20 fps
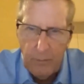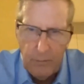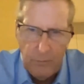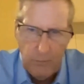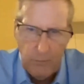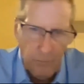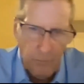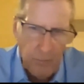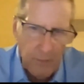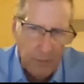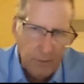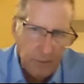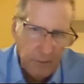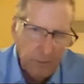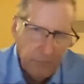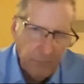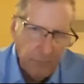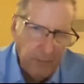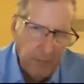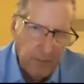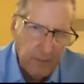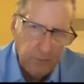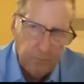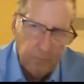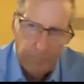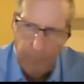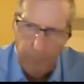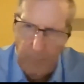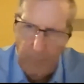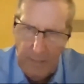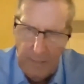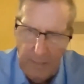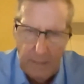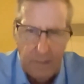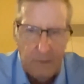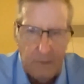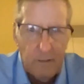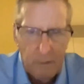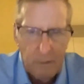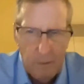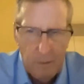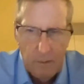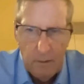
to directly affect pain